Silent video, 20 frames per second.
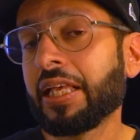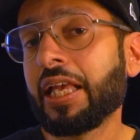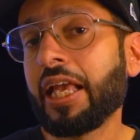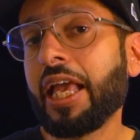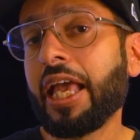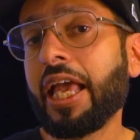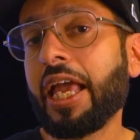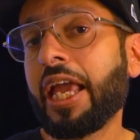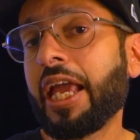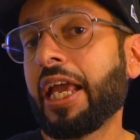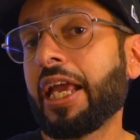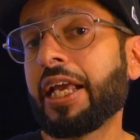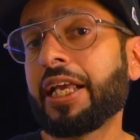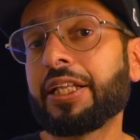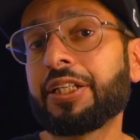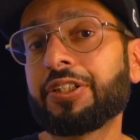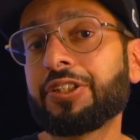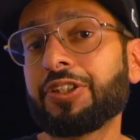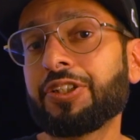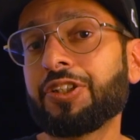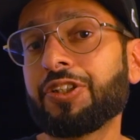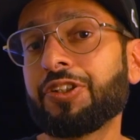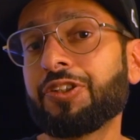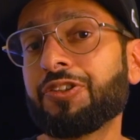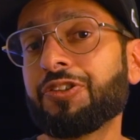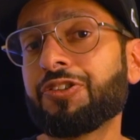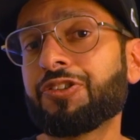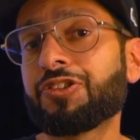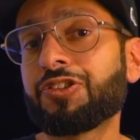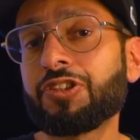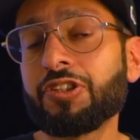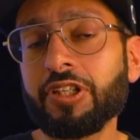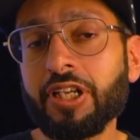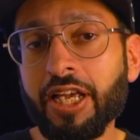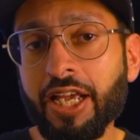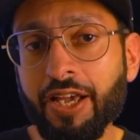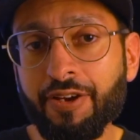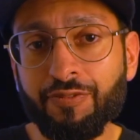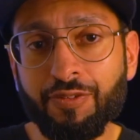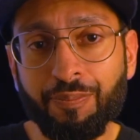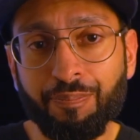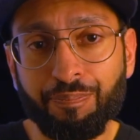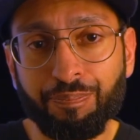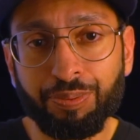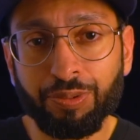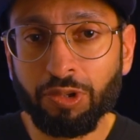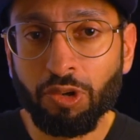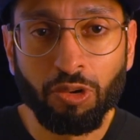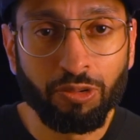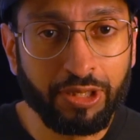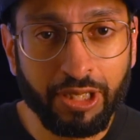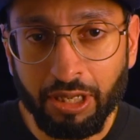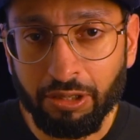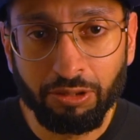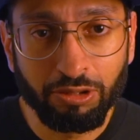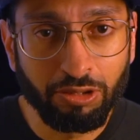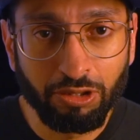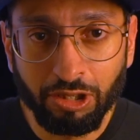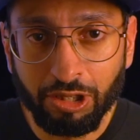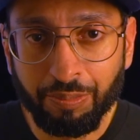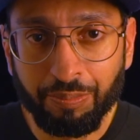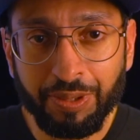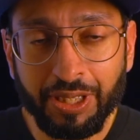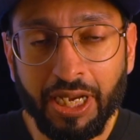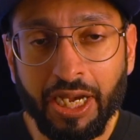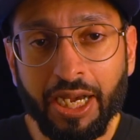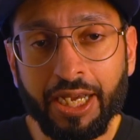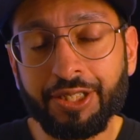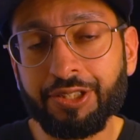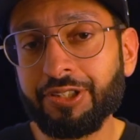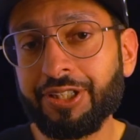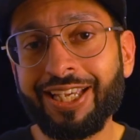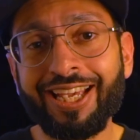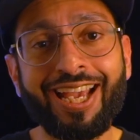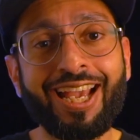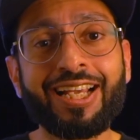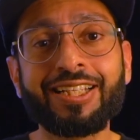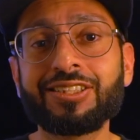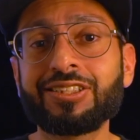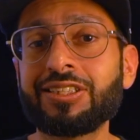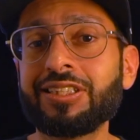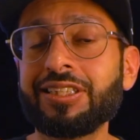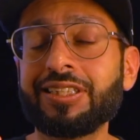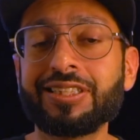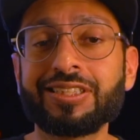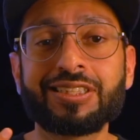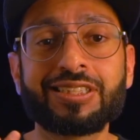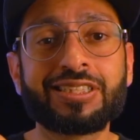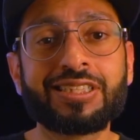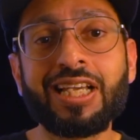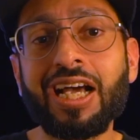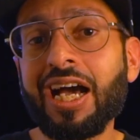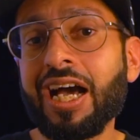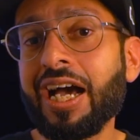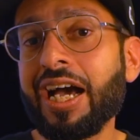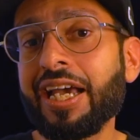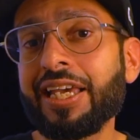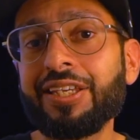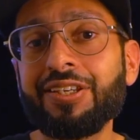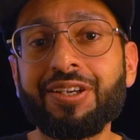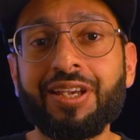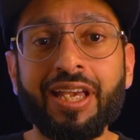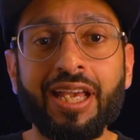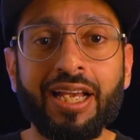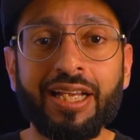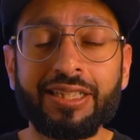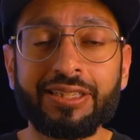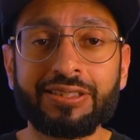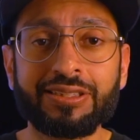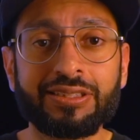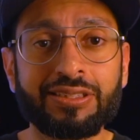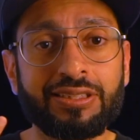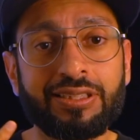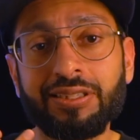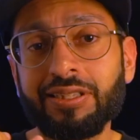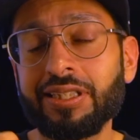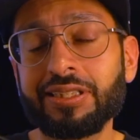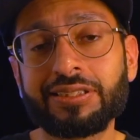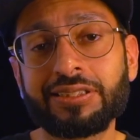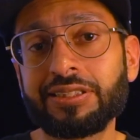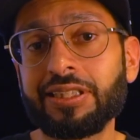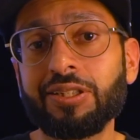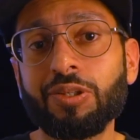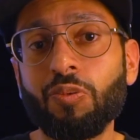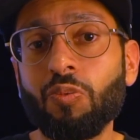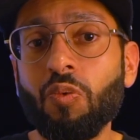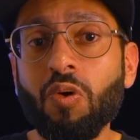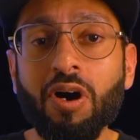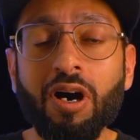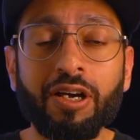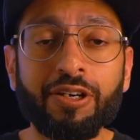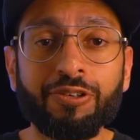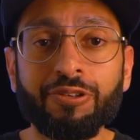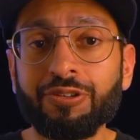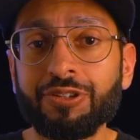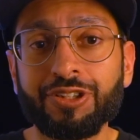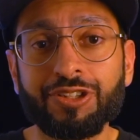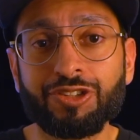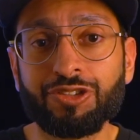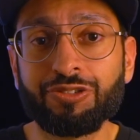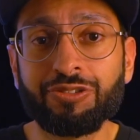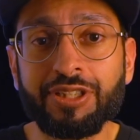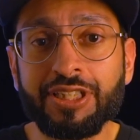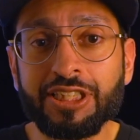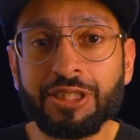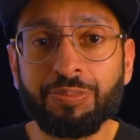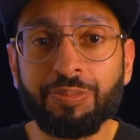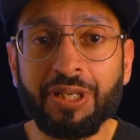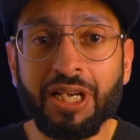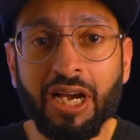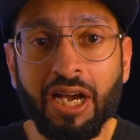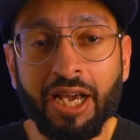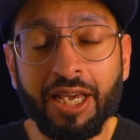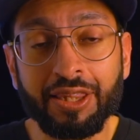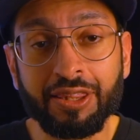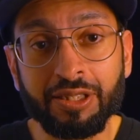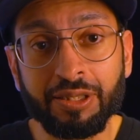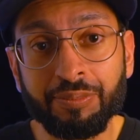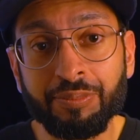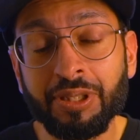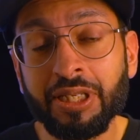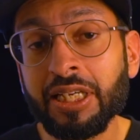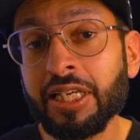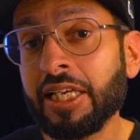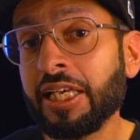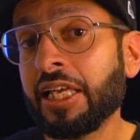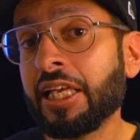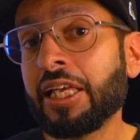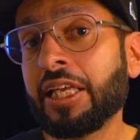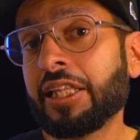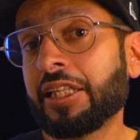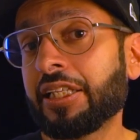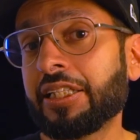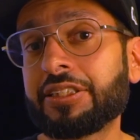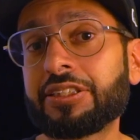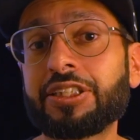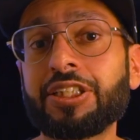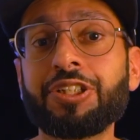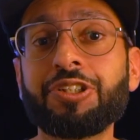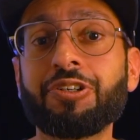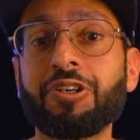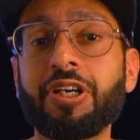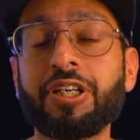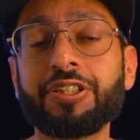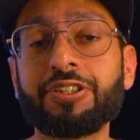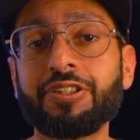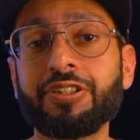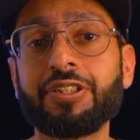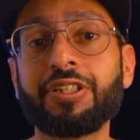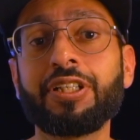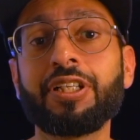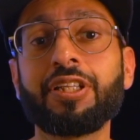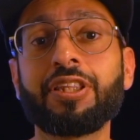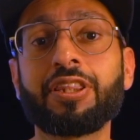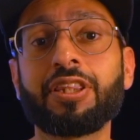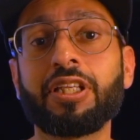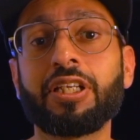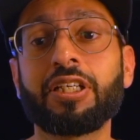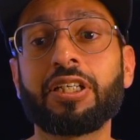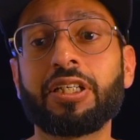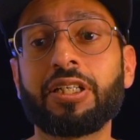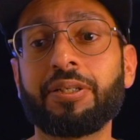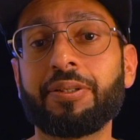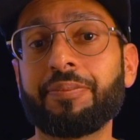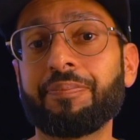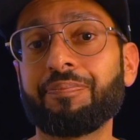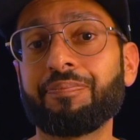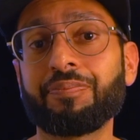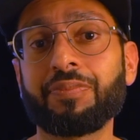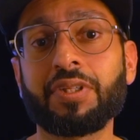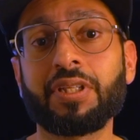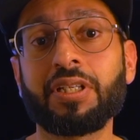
and you still have a blown out look behind. You can't see the sky, you can't see, let's say, the water or the trees behind them. Let's say you're underneath a